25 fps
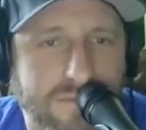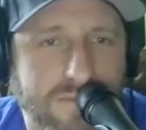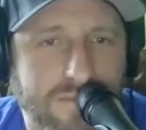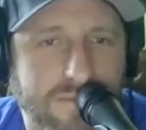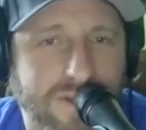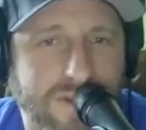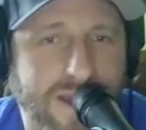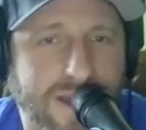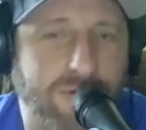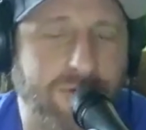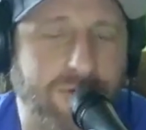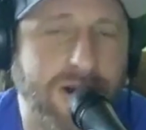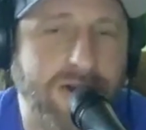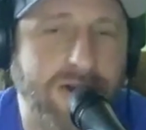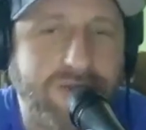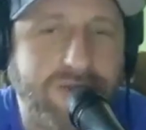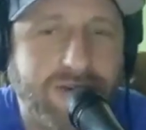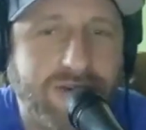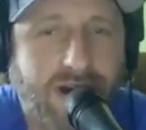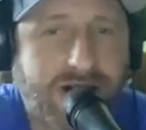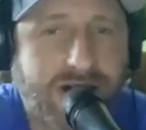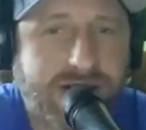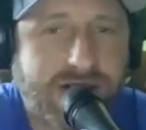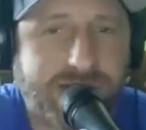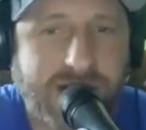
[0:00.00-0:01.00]
That red
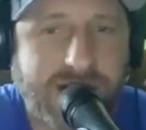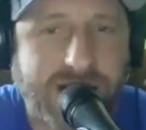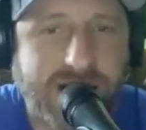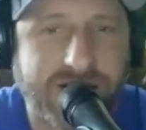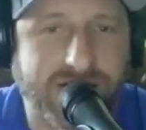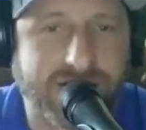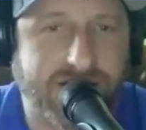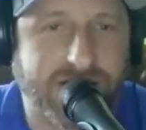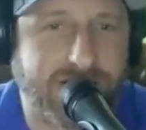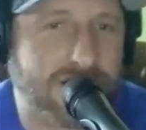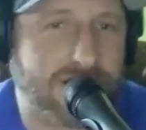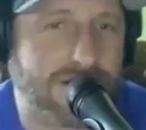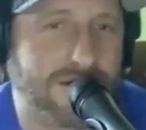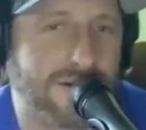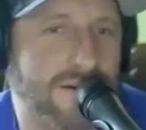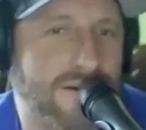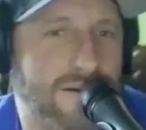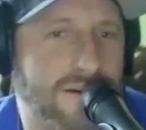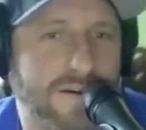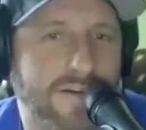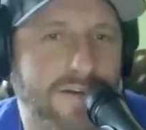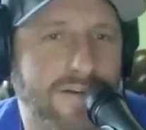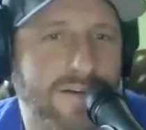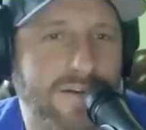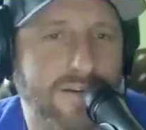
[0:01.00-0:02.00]
fox back there,
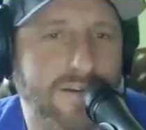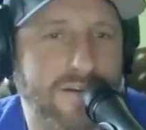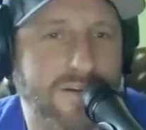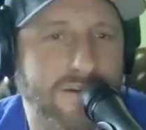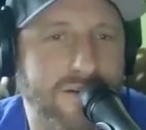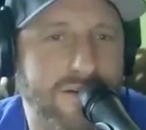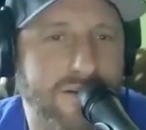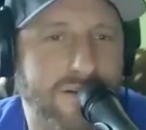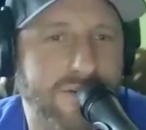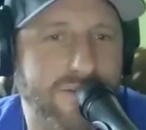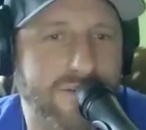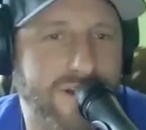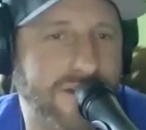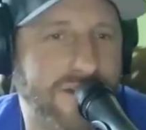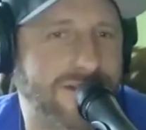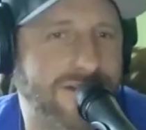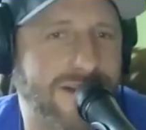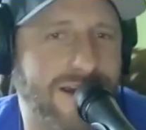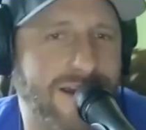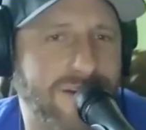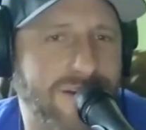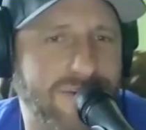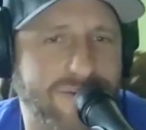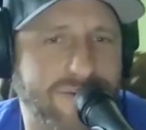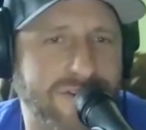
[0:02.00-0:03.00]

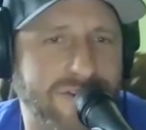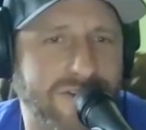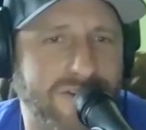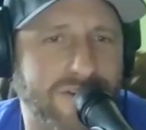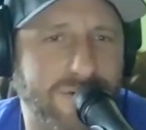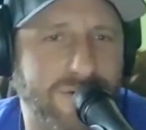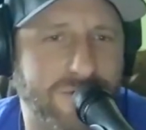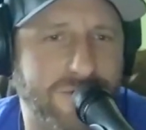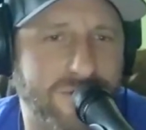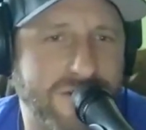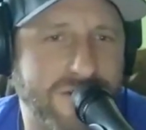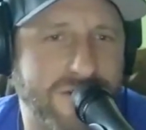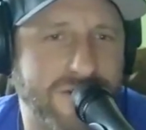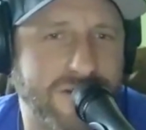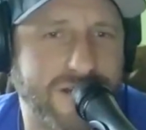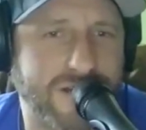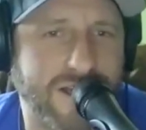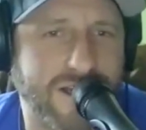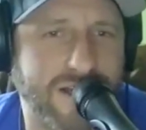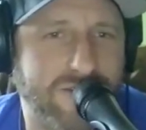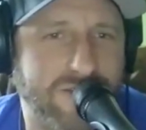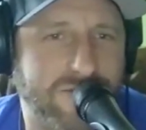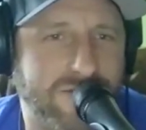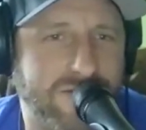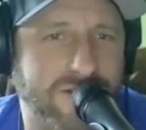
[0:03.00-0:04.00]
I don't think they're originally
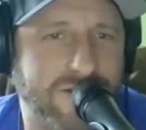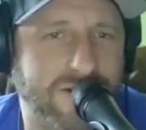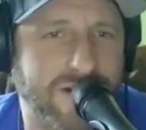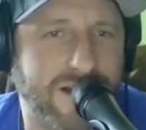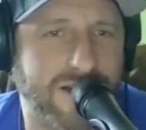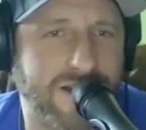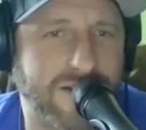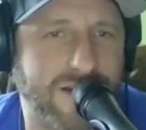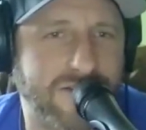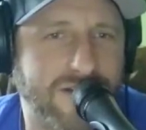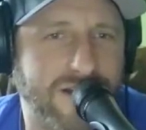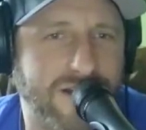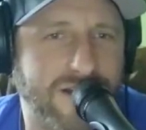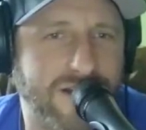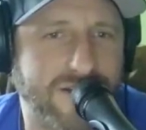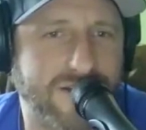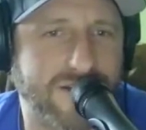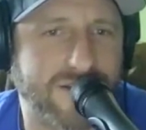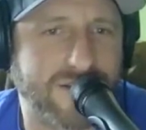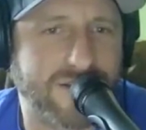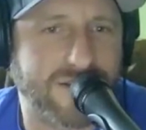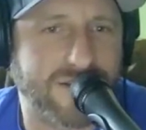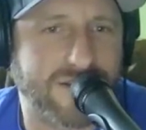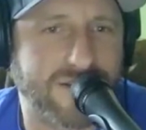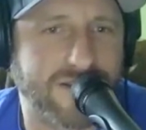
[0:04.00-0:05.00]
native to the United
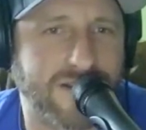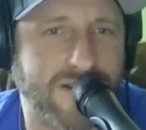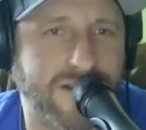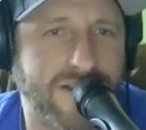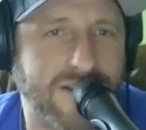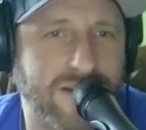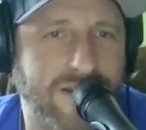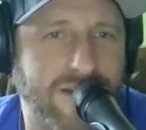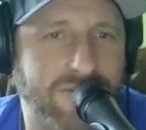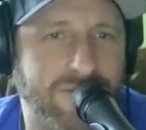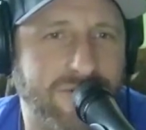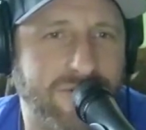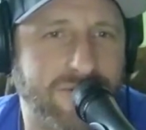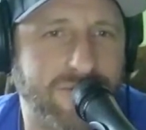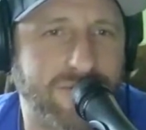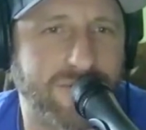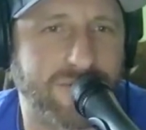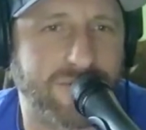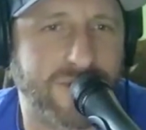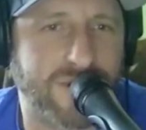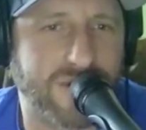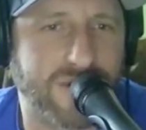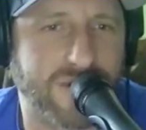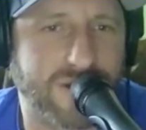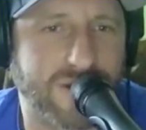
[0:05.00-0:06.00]
States. I think they came
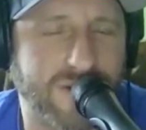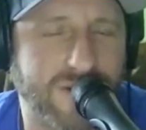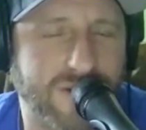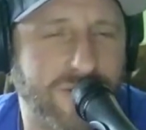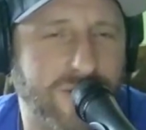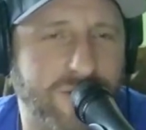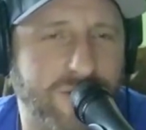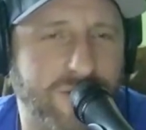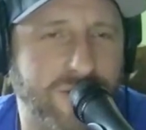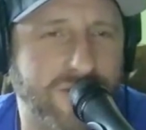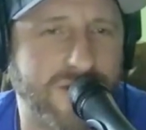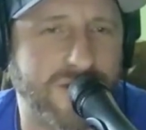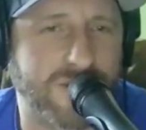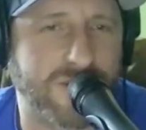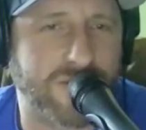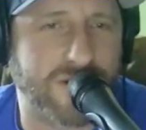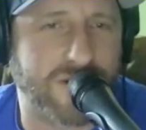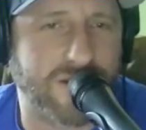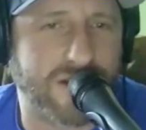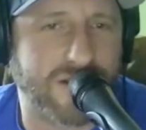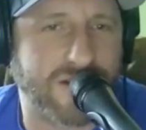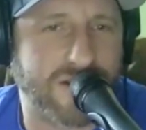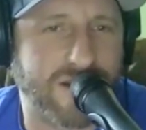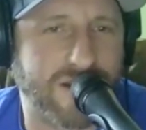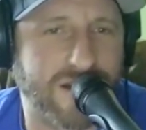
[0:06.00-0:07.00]
from Europe or
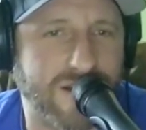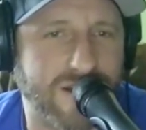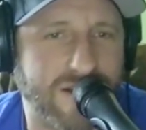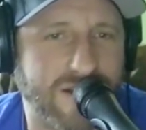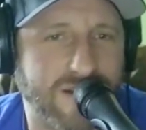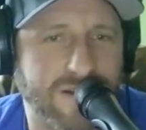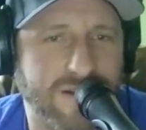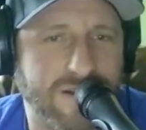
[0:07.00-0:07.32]
something like that.